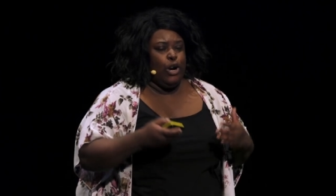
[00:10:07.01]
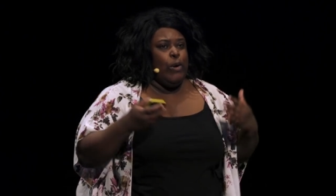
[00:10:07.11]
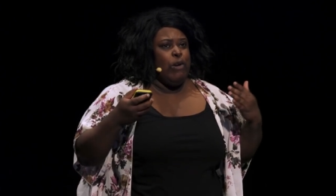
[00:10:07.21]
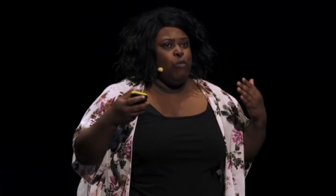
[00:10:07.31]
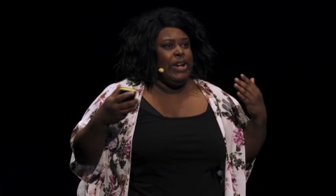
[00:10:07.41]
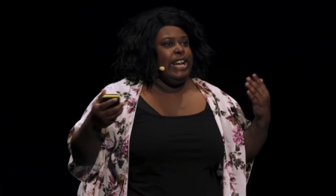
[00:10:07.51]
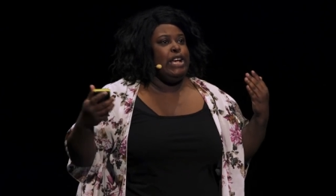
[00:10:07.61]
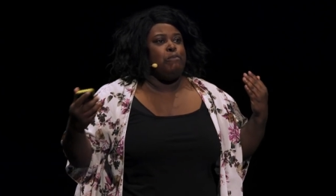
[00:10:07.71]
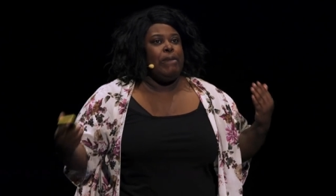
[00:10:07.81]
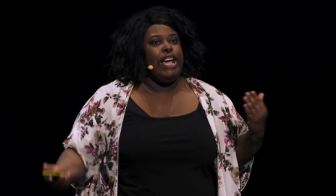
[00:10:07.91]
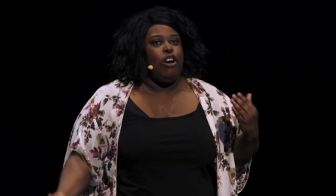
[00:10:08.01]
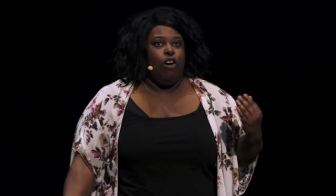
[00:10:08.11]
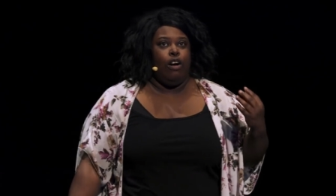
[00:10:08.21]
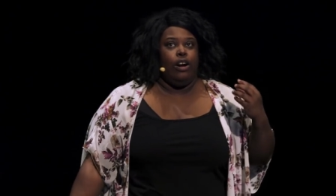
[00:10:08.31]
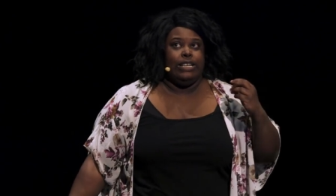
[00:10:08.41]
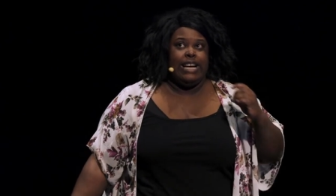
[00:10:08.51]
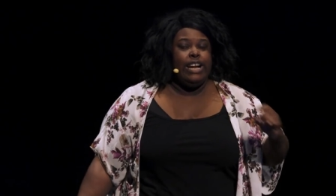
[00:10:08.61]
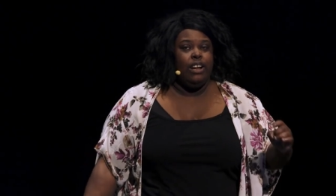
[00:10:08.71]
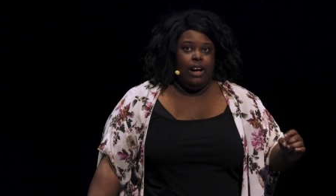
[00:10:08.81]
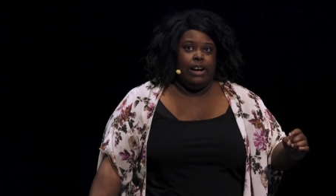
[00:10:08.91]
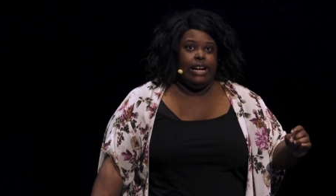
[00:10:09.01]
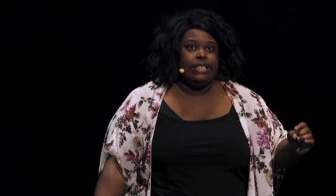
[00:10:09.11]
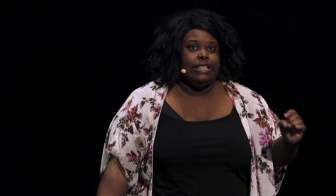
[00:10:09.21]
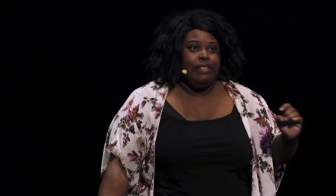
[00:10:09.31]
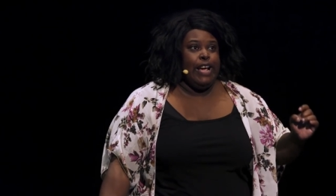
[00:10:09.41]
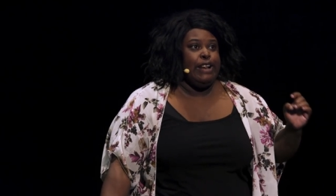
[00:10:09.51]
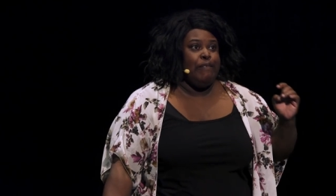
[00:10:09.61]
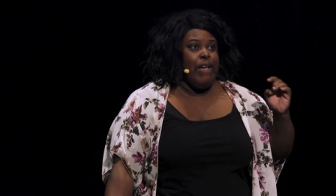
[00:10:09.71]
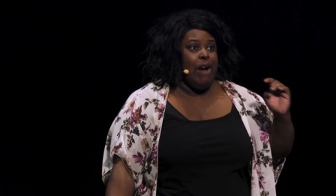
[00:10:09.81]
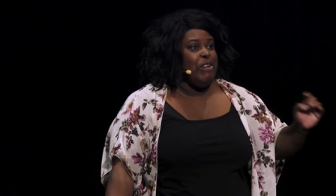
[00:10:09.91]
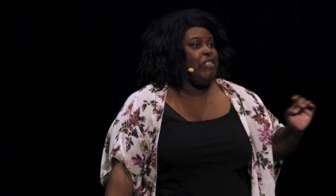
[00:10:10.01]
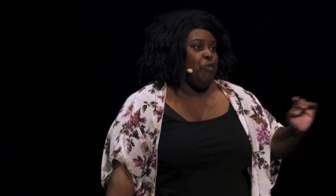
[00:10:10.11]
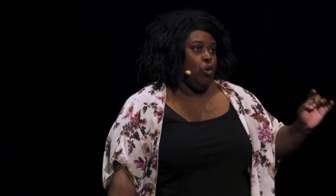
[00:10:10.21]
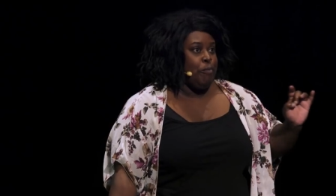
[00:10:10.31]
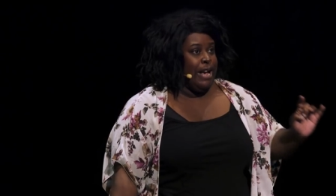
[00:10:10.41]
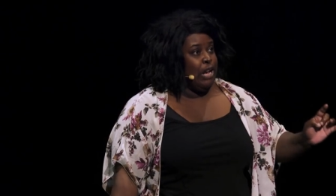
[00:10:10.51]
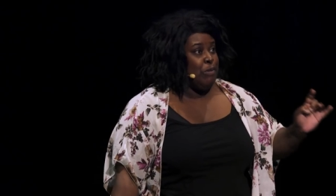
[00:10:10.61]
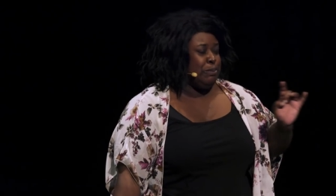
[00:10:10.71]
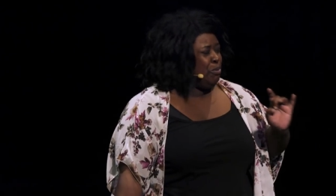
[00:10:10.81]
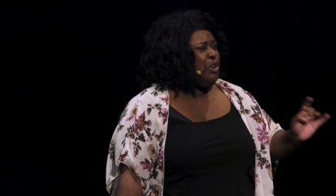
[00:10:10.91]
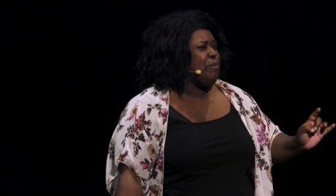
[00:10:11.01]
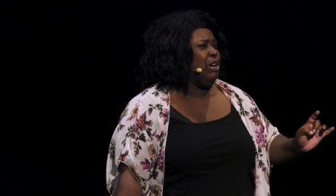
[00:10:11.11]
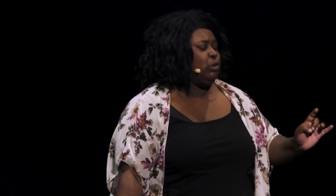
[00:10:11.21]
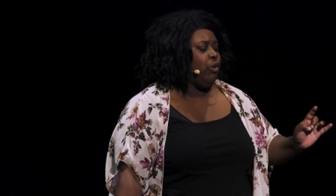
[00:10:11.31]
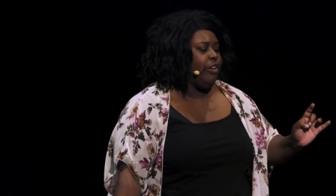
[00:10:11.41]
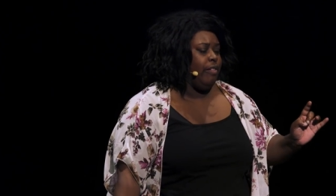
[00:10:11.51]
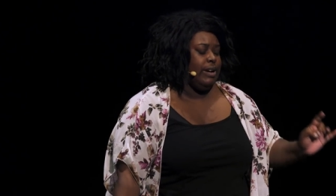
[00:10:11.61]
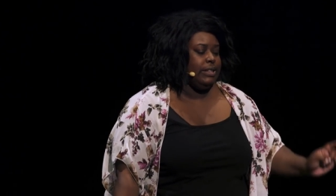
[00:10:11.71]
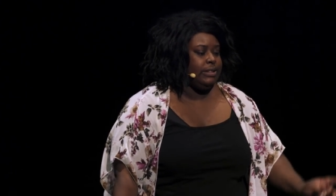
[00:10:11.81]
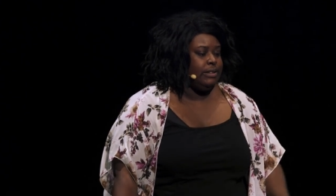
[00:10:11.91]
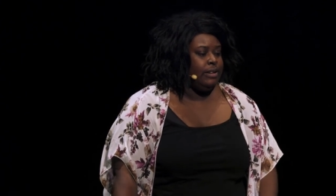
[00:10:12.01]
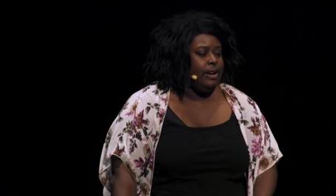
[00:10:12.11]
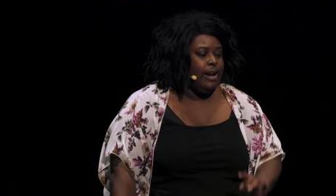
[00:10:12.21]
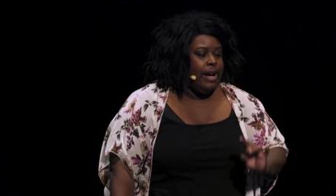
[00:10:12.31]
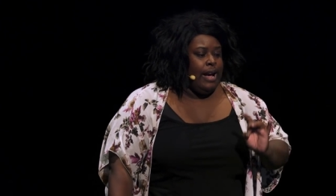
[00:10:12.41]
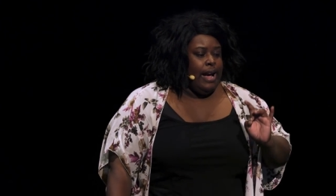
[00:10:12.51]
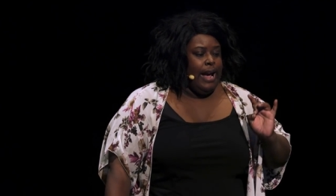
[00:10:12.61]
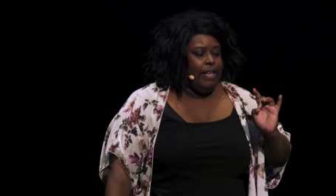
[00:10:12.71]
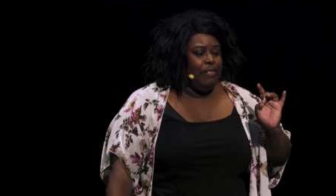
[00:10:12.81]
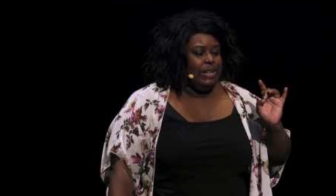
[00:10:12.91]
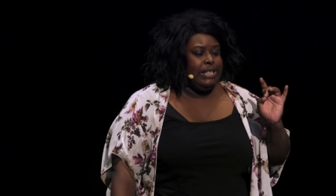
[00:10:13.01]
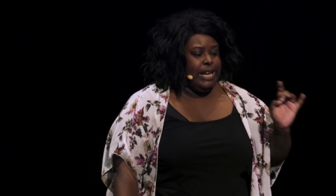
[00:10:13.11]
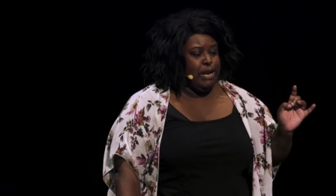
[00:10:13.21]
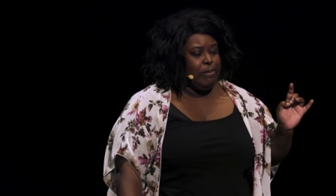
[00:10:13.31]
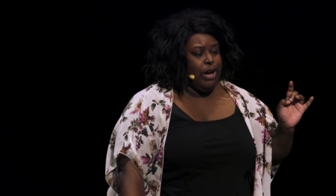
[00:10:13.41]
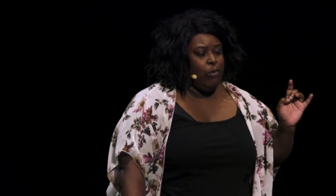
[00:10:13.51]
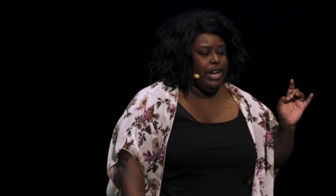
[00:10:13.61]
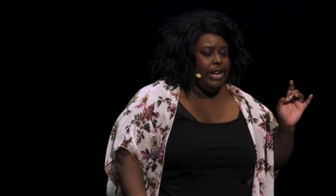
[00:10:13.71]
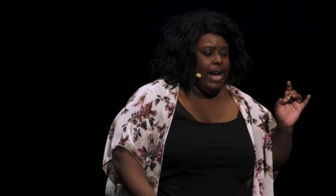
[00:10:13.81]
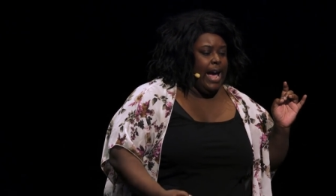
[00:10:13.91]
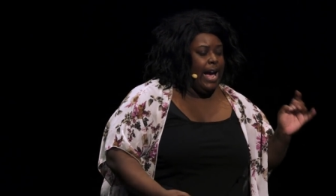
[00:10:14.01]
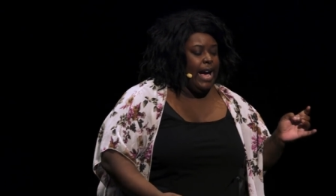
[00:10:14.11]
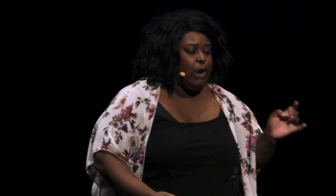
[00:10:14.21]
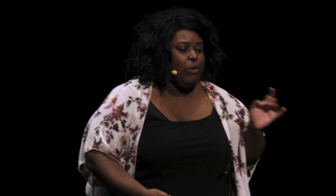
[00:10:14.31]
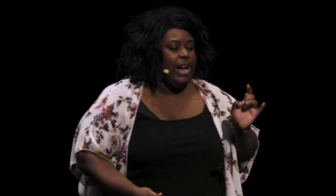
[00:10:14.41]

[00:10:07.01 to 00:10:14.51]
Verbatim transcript: so if we didn't make our deadlines, then everything we were making was pretty much worthless. And the team that we had